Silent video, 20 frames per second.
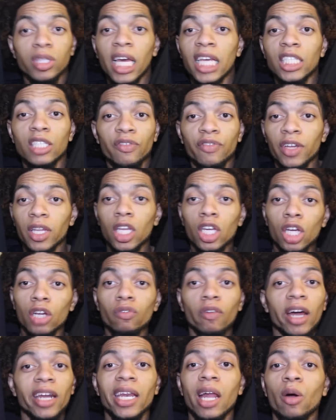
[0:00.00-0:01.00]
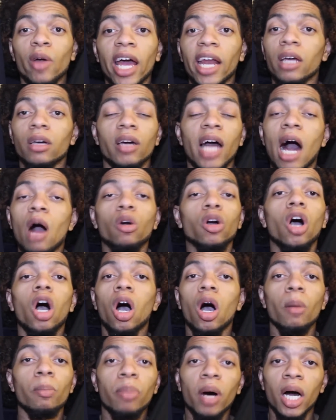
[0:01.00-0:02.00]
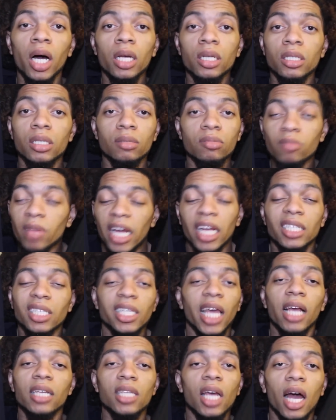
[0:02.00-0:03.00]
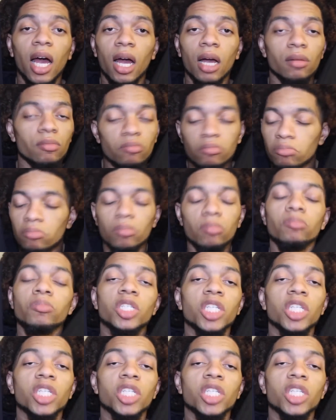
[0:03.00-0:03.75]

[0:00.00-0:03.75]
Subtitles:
things are feeling good right now. Got an alcohol buzz, got a sex high, I'm